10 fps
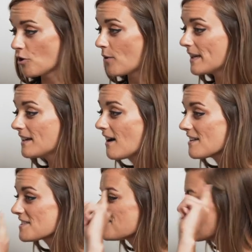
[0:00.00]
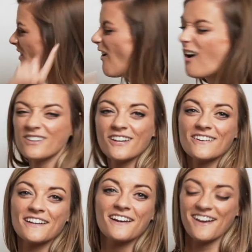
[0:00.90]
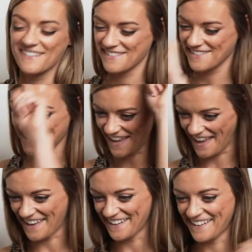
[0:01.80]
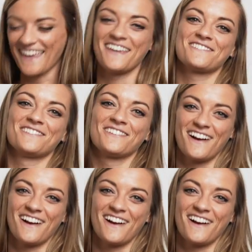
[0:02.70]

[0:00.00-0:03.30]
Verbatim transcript: growing costs, ongoing costs, and occasional